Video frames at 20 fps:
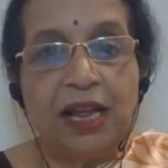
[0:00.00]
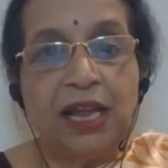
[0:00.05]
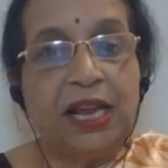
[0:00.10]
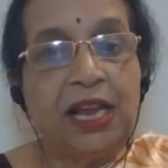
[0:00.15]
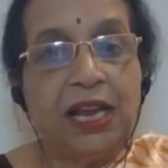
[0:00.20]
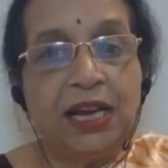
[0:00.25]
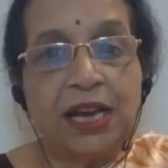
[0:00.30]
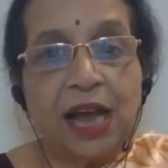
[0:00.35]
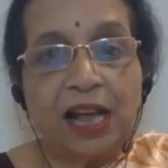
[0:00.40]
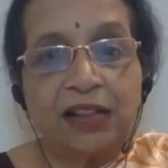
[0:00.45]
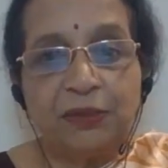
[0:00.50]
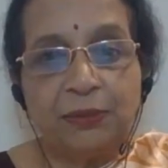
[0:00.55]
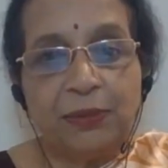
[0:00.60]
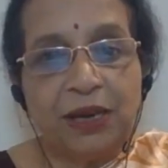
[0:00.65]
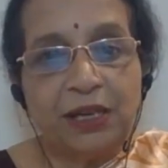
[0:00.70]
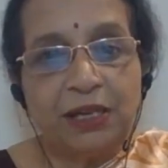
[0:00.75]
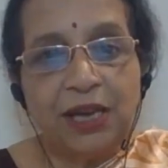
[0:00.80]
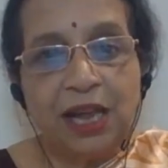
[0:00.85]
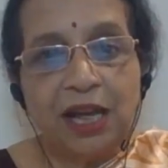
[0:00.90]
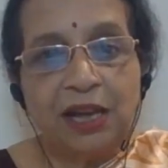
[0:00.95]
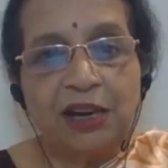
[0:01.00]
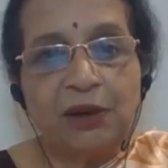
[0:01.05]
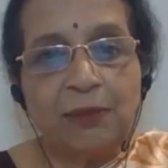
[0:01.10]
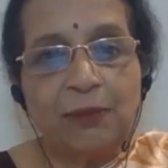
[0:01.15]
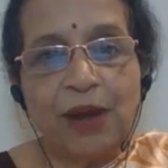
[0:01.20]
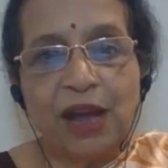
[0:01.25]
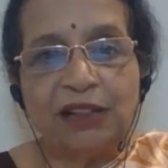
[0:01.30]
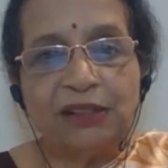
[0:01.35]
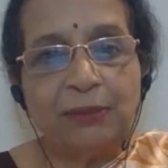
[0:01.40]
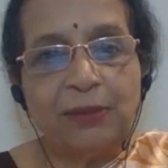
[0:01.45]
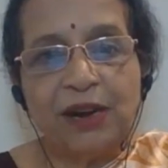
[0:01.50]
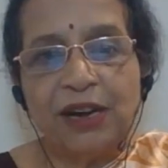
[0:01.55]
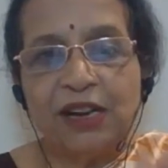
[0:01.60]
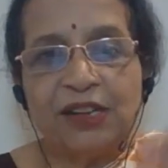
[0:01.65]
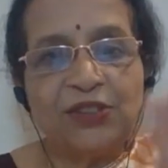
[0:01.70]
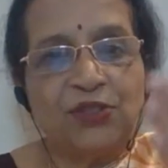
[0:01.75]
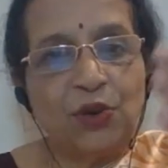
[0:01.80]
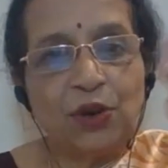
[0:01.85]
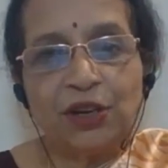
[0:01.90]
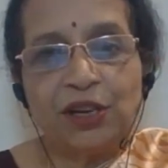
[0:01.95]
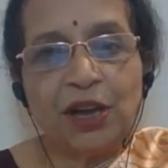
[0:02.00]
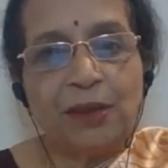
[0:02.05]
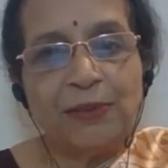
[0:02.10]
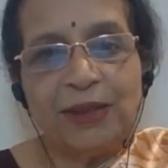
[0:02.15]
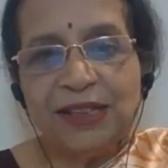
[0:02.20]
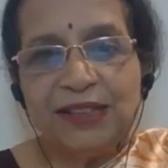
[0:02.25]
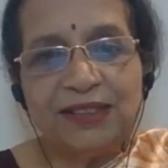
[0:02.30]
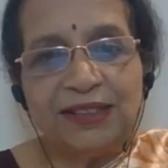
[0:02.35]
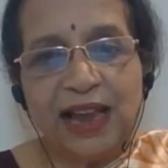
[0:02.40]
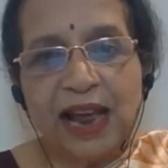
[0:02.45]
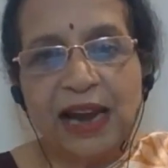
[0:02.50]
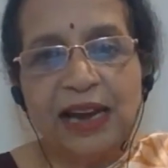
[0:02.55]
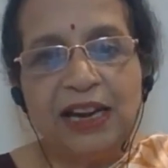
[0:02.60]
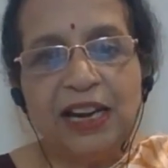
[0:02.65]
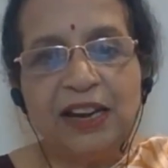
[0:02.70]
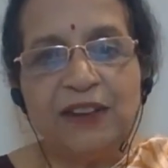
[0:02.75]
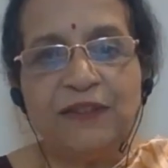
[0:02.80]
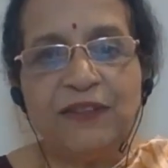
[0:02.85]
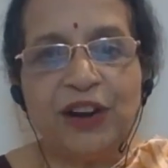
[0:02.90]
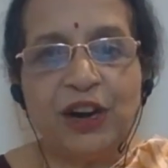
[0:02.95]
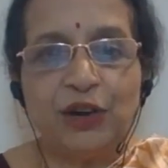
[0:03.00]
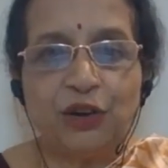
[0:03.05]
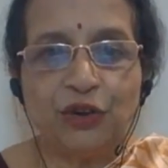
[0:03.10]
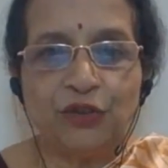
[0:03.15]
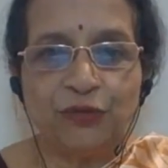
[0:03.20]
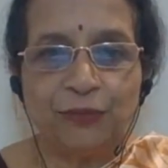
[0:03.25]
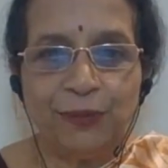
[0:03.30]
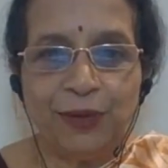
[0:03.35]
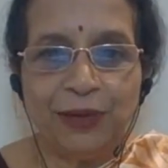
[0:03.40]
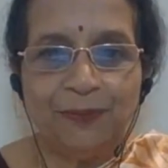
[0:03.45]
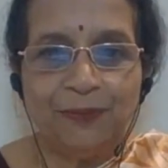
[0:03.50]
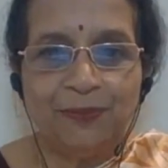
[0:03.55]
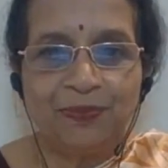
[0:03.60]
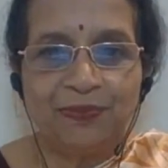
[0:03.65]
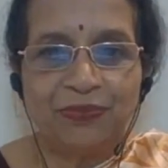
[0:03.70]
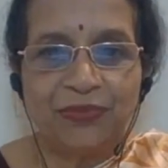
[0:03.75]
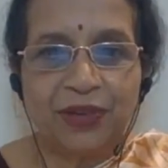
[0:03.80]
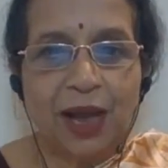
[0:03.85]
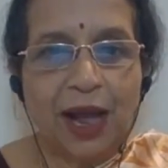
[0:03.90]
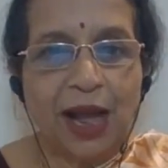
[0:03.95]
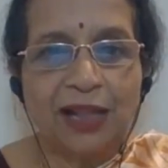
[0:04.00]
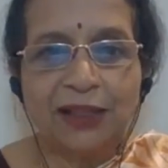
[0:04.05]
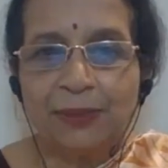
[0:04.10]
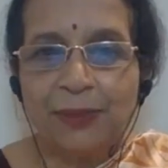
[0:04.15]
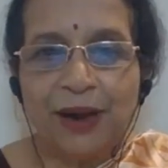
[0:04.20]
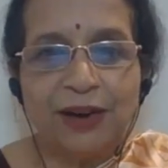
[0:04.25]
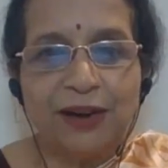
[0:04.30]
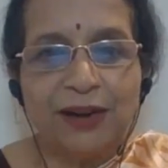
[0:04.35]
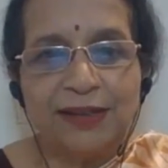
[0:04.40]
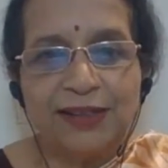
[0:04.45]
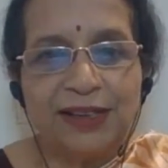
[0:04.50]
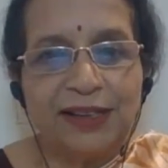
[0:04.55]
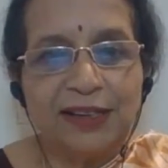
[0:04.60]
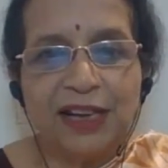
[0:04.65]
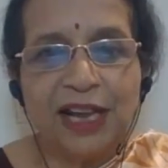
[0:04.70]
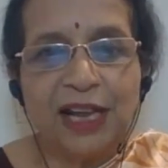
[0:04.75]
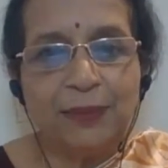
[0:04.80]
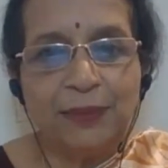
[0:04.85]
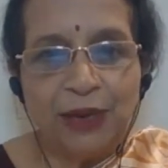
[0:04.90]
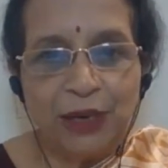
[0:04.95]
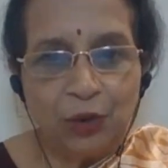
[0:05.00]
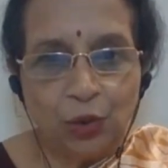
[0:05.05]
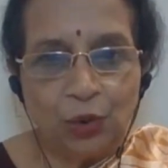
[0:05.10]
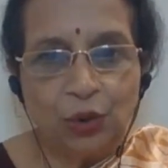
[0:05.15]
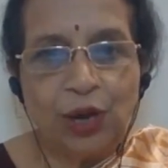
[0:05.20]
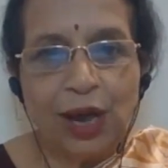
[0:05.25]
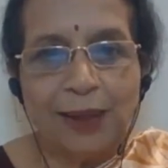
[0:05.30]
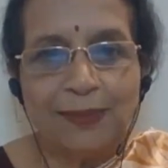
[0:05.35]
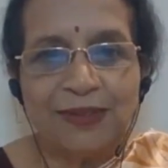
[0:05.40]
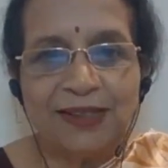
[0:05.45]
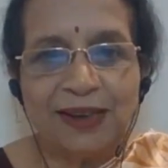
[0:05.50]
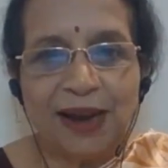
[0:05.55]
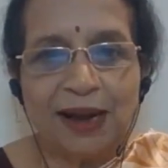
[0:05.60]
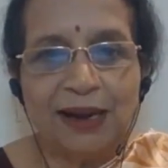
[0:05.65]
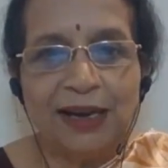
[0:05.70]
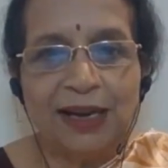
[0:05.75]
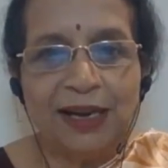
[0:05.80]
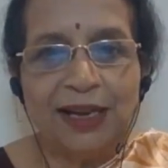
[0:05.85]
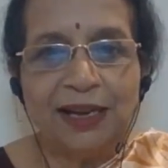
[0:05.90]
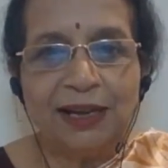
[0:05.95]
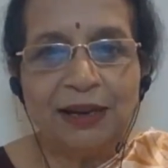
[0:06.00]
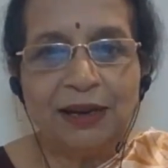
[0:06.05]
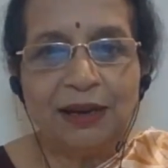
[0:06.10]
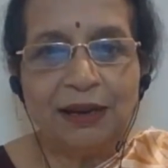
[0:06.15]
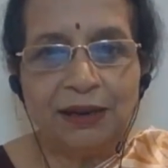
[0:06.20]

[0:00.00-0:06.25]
In Atmajnanam, Atma does not come and stand in front of me. Atma doesn't tell me, look, I'm standing here,